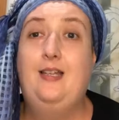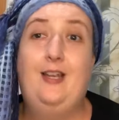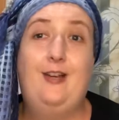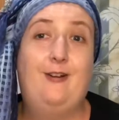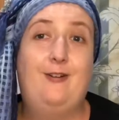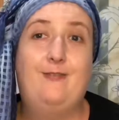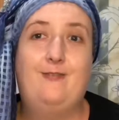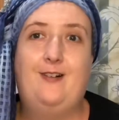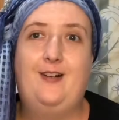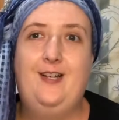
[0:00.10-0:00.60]
Kia
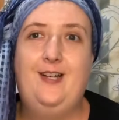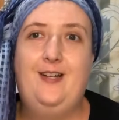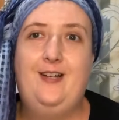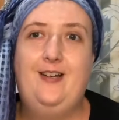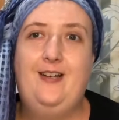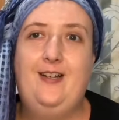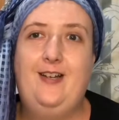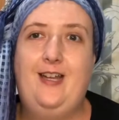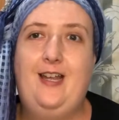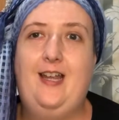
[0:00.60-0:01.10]
ora
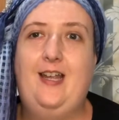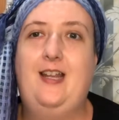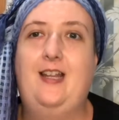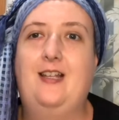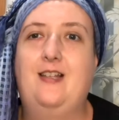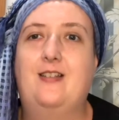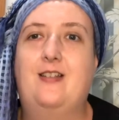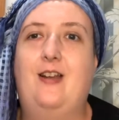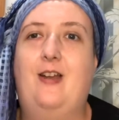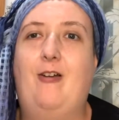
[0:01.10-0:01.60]
whānau, it
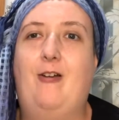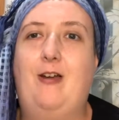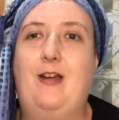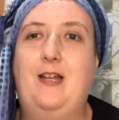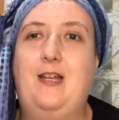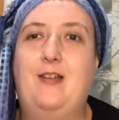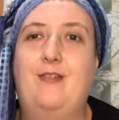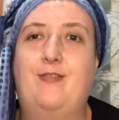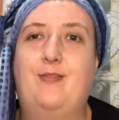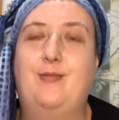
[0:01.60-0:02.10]
is Lauren
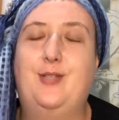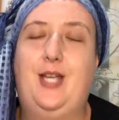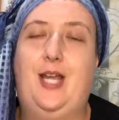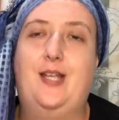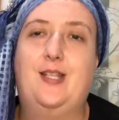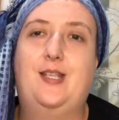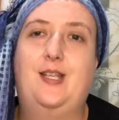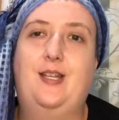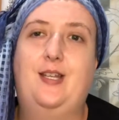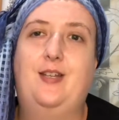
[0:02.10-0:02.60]
here from
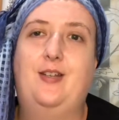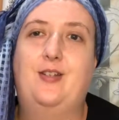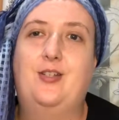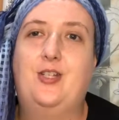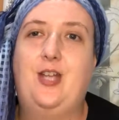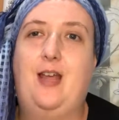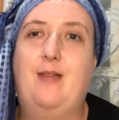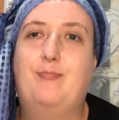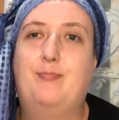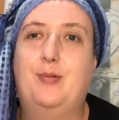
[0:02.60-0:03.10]
Chasing the Odd
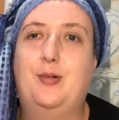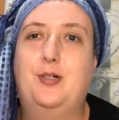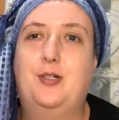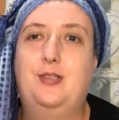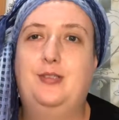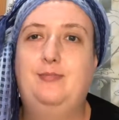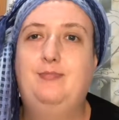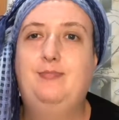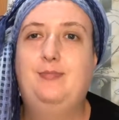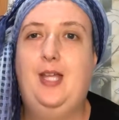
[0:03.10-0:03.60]
Shaped
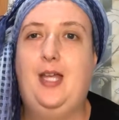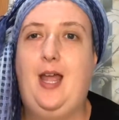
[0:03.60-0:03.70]
Ball.